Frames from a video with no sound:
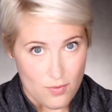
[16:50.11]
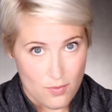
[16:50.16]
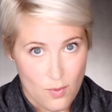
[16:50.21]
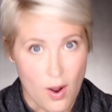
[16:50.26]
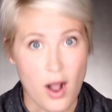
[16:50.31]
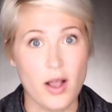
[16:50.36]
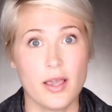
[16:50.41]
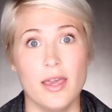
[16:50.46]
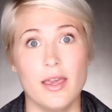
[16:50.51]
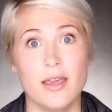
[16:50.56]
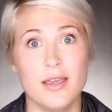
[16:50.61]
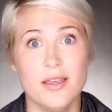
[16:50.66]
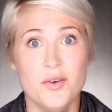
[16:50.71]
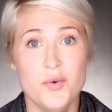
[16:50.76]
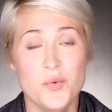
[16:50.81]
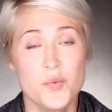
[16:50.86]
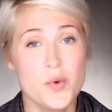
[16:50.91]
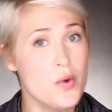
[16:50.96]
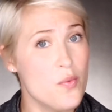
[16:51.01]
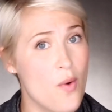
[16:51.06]
walking.
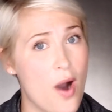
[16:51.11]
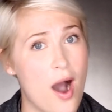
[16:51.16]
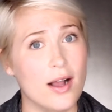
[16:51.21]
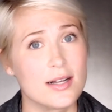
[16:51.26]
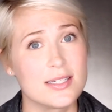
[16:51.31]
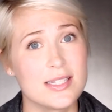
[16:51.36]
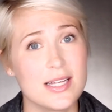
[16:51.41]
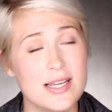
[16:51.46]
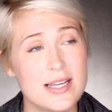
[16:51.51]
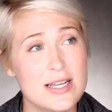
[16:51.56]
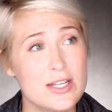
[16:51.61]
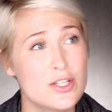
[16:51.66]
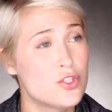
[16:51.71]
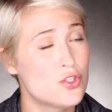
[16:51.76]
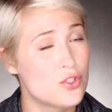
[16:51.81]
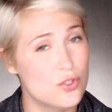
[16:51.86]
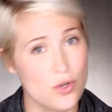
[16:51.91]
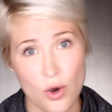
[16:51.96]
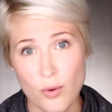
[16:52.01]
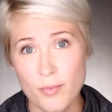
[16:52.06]
We walked
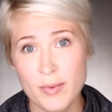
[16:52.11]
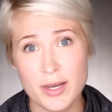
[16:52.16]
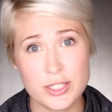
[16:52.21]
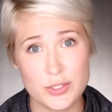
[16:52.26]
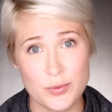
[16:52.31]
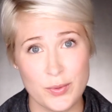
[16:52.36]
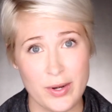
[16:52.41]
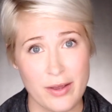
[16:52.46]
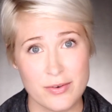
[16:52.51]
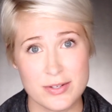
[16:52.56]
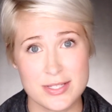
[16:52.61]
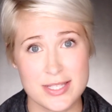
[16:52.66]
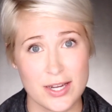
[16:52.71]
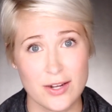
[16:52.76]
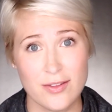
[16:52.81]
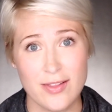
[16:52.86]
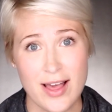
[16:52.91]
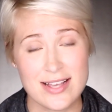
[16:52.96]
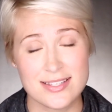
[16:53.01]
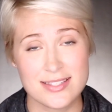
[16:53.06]
so much when I was
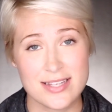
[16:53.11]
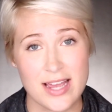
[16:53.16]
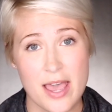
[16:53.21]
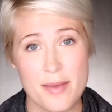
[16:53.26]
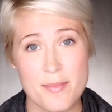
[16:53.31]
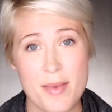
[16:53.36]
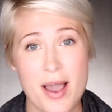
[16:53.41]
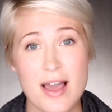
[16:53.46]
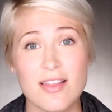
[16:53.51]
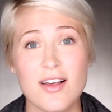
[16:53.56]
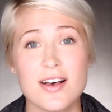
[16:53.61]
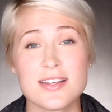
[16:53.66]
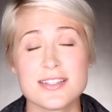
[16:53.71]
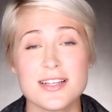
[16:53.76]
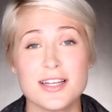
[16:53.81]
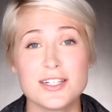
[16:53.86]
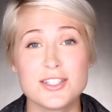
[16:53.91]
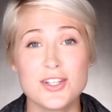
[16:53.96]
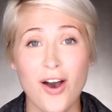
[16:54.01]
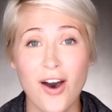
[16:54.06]
there last time. I lost
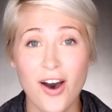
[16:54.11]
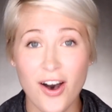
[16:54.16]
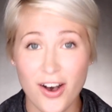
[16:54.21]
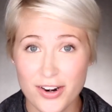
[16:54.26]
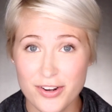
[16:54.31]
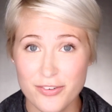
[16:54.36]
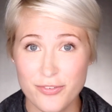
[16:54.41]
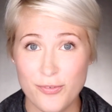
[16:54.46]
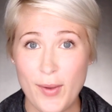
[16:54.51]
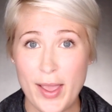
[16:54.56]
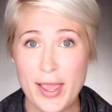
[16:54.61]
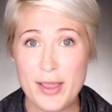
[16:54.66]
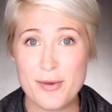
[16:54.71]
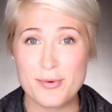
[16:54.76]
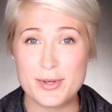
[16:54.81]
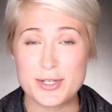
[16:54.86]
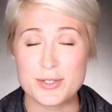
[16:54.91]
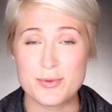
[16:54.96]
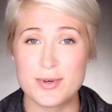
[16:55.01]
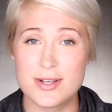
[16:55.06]
a ton of weight,
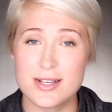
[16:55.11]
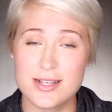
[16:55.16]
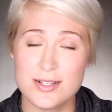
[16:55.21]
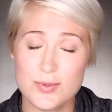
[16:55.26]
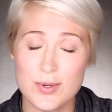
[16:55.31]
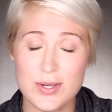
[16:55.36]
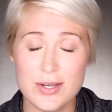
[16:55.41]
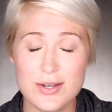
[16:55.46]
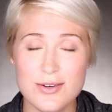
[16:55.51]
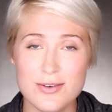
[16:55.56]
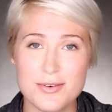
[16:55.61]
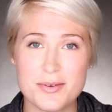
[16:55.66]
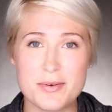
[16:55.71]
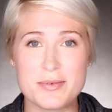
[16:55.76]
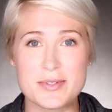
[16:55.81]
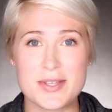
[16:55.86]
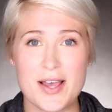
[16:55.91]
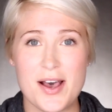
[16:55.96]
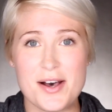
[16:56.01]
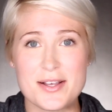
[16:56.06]
which was, woo, it
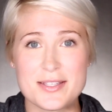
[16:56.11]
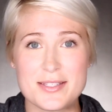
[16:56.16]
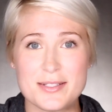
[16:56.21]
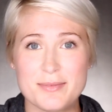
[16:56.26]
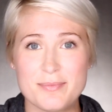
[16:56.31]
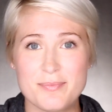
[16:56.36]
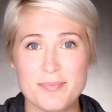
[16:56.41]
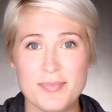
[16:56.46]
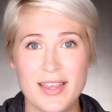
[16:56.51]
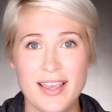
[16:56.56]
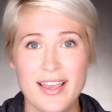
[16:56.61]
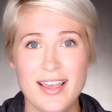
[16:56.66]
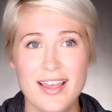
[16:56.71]
was awesome.